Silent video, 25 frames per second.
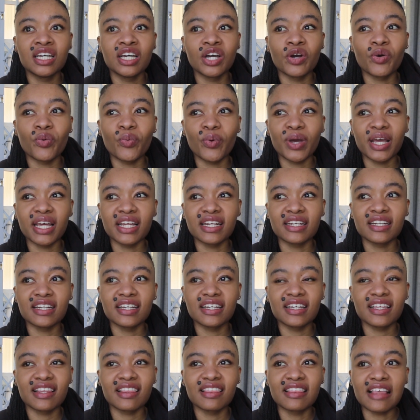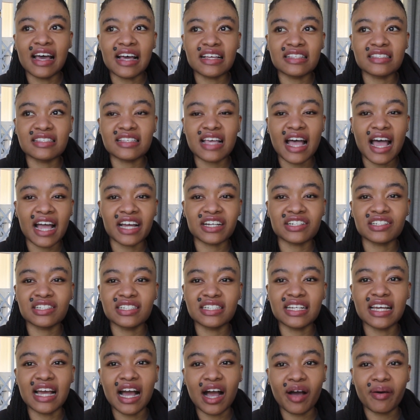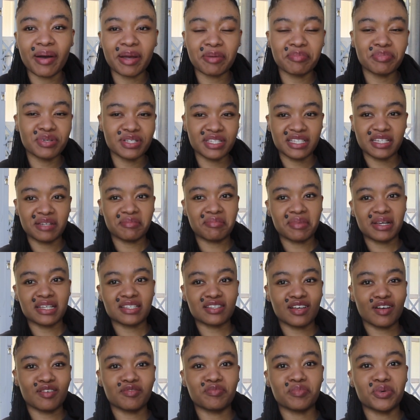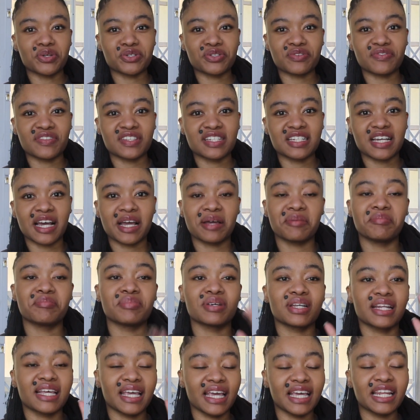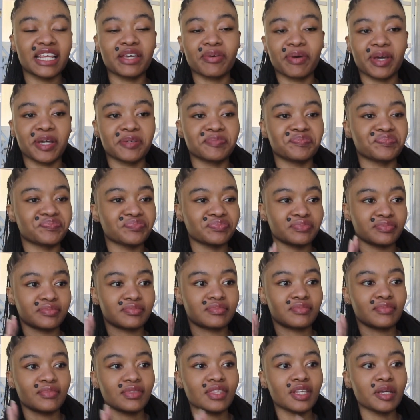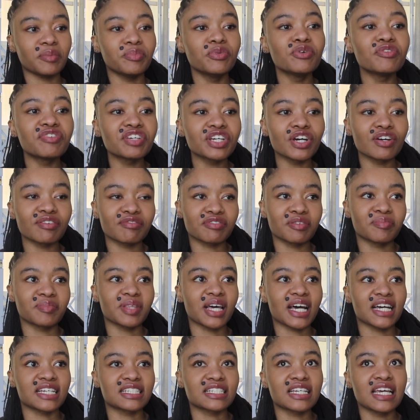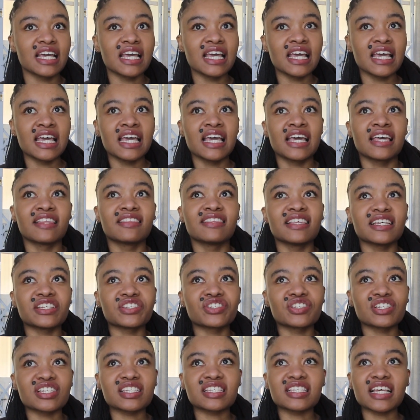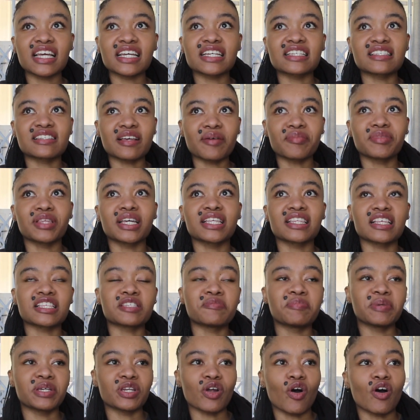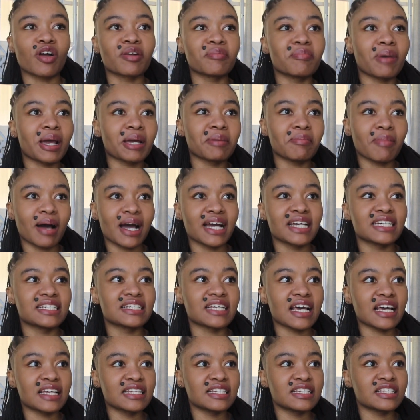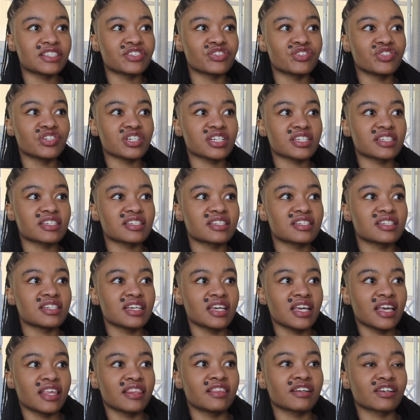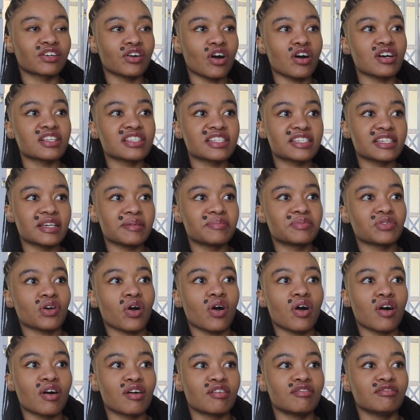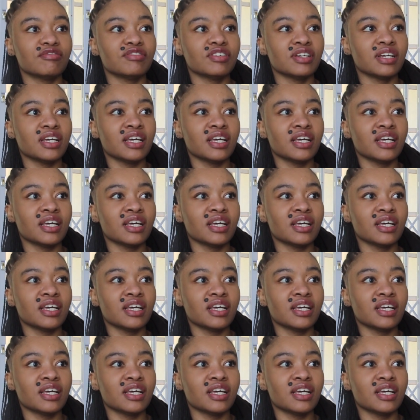when that's actually how I present myself most of the time. But anyway, moving on from that, there's just like something that's been on my mind, and it's just the concept of